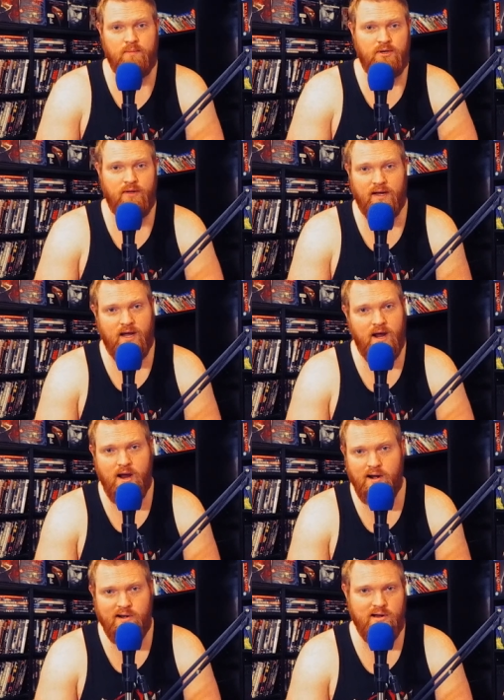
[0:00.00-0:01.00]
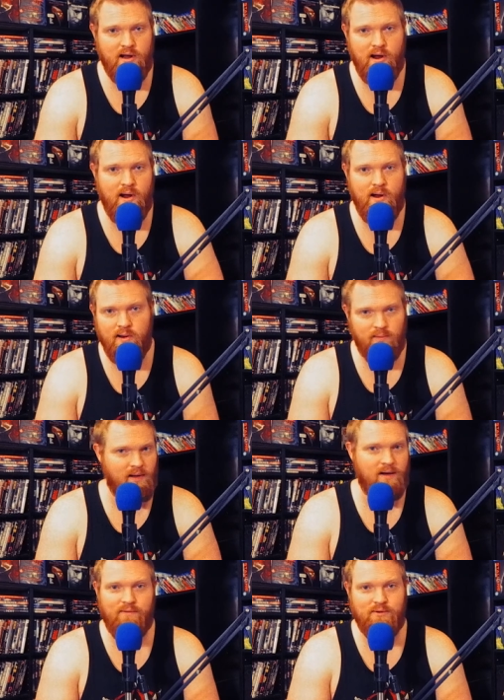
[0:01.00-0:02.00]
that Candy Cane,
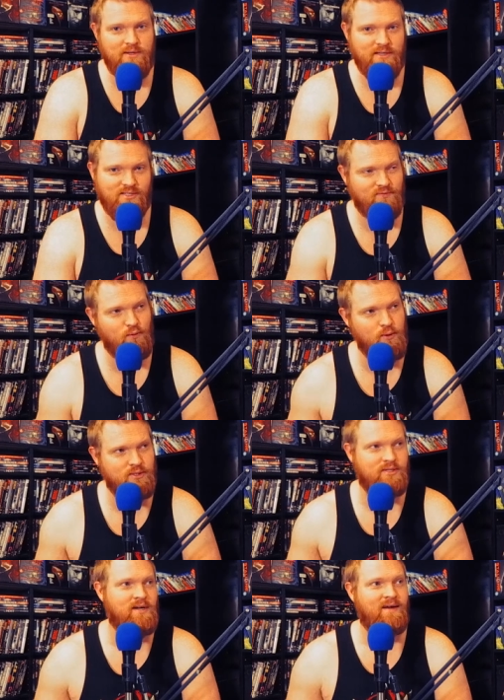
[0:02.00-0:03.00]
however he does his voice.